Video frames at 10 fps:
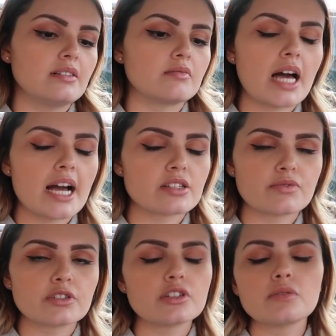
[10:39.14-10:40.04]
last
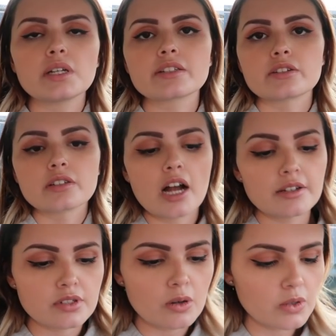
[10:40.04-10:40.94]
for two weeks or
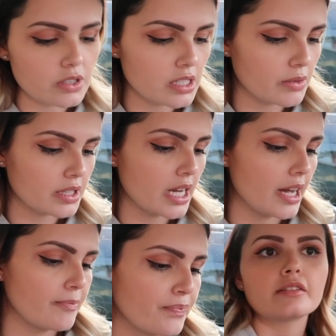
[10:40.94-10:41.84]
not. So we'll see with
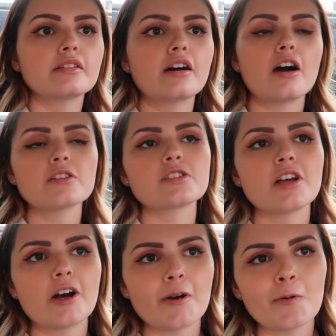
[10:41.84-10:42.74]
that
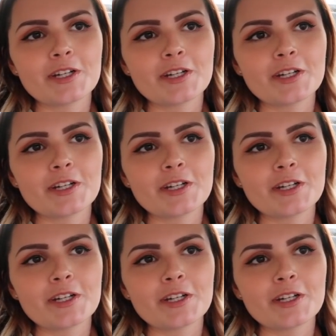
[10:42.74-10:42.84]
also